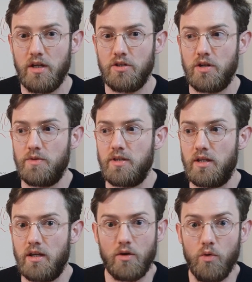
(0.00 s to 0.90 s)
she was
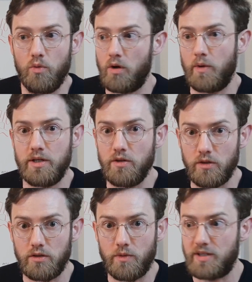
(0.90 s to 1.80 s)
thinking, oh, what do I
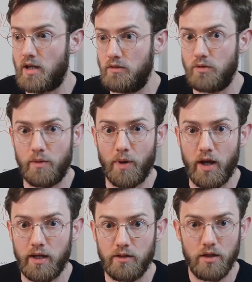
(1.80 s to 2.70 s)
do? Do I sell? Do I
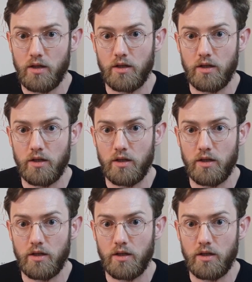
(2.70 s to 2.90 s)
buy?